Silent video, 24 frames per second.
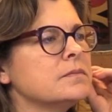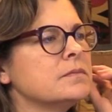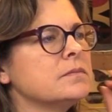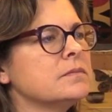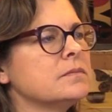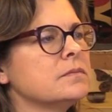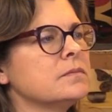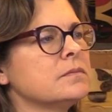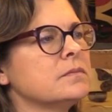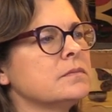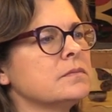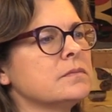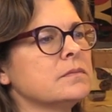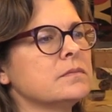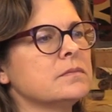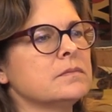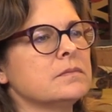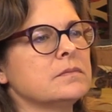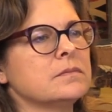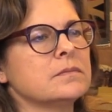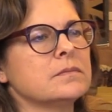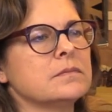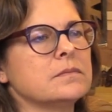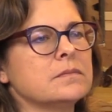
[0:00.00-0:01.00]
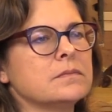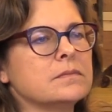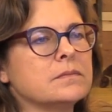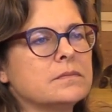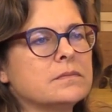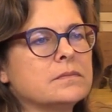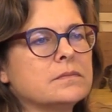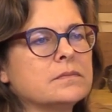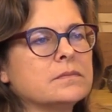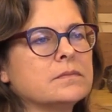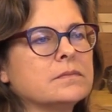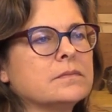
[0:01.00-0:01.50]

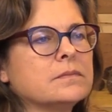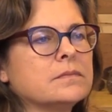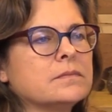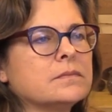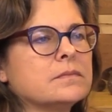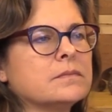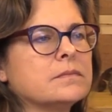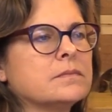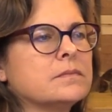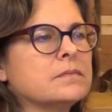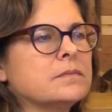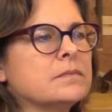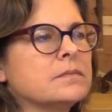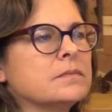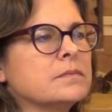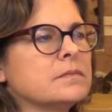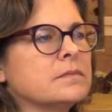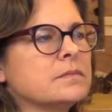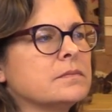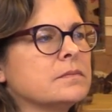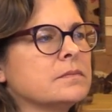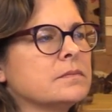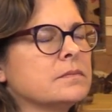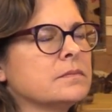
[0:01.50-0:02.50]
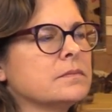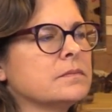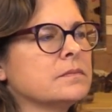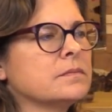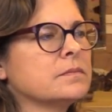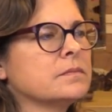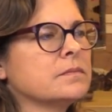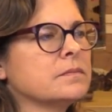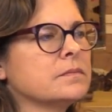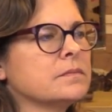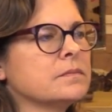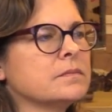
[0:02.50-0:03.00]

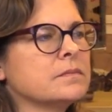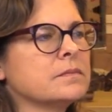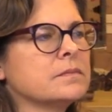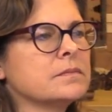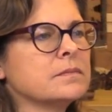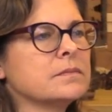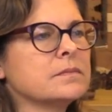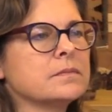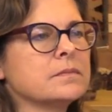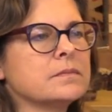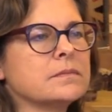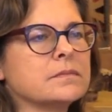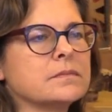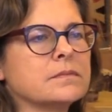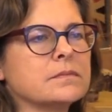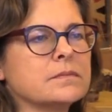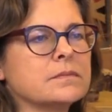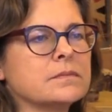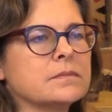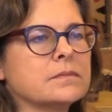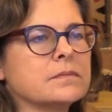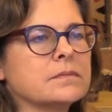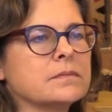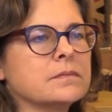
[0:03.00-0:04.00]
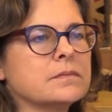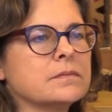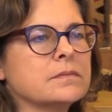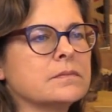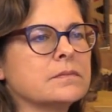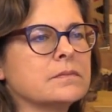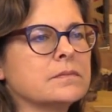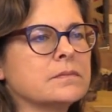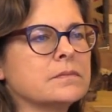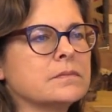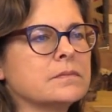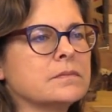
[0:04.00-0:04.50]

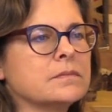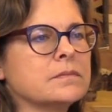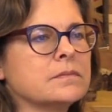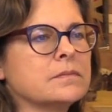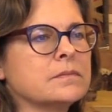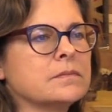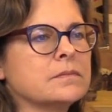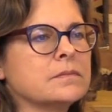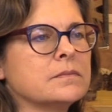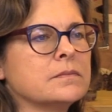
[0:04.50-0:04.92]
[no speech]